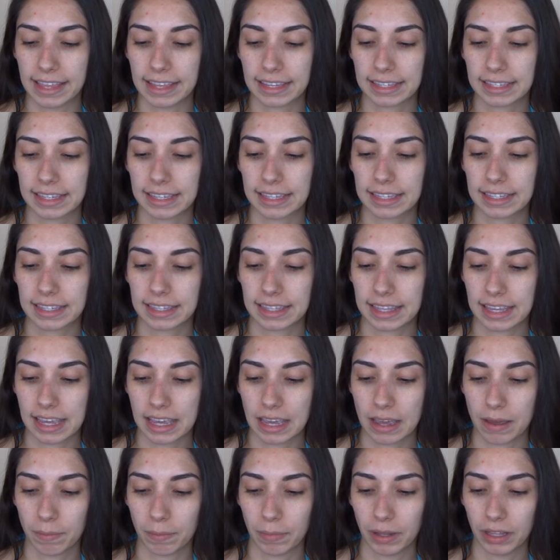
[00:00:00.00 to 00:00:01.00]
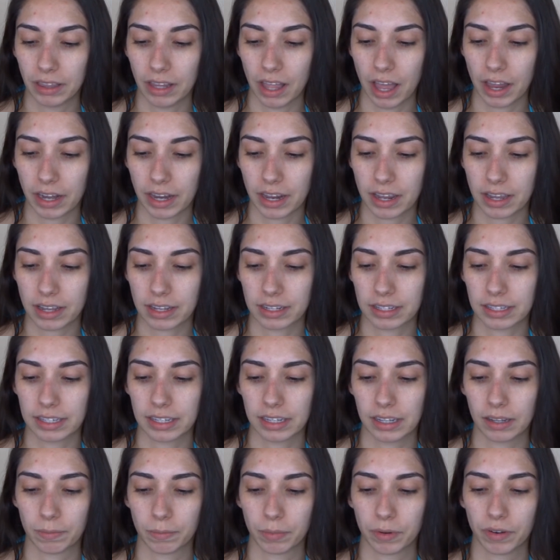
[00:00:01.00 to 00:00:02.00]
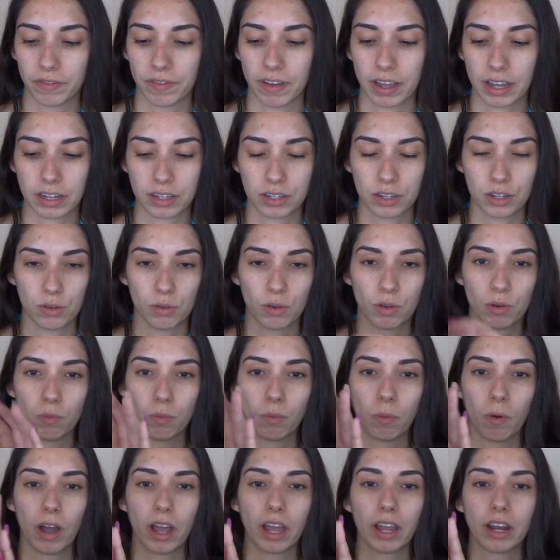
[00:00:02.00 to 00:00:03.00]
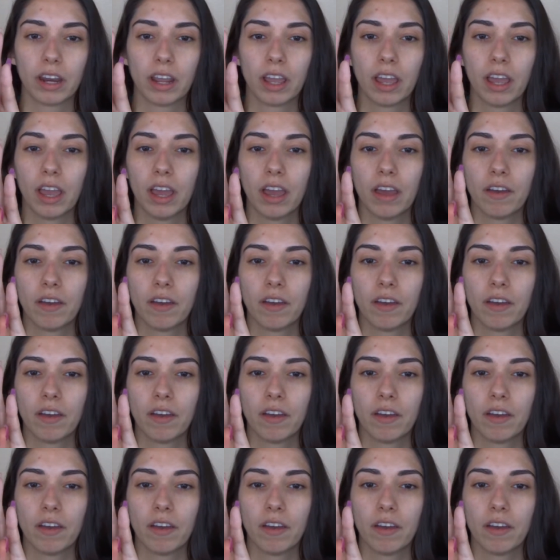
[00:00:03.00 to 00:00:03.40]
this is the Milani Conceal and Perfect 2-in-1